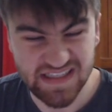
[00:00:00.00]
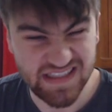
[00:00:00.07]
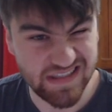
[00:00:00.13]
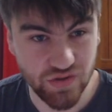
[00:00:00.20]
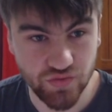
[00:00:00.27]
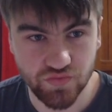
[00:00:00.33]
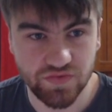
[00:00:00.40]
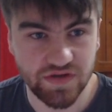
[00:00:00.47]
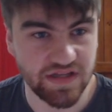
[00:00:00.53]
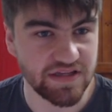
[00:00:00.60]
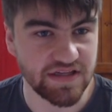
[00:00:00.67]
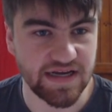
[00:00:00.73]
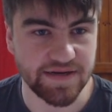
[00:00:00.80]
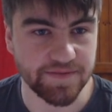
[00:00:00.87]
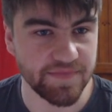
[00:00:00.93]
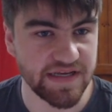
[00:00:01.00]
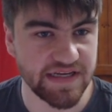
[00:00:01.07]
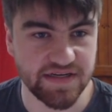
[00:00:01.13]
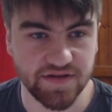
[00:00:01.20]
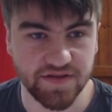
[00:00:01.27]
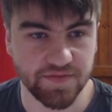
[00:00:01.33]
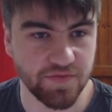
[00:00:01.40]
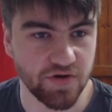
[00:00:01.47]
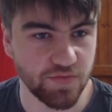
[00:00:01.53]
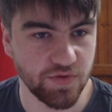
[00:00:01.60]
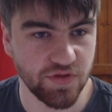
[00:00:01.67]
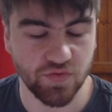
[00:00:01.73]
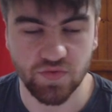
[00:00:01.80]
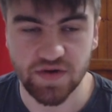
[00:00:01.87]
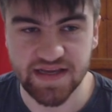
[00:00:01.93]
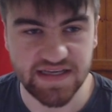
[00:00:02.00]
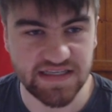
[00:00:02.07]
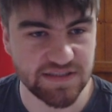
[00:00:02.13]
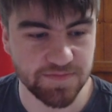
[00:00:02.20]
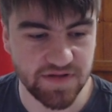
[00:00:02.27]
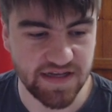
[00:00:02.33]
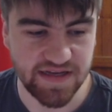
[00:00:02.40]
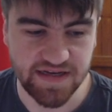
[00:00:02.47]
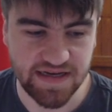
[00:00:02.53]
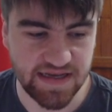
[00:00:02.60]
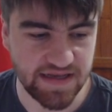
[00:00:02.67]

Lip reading: They don't really like Meek at the moment, the way he's playing,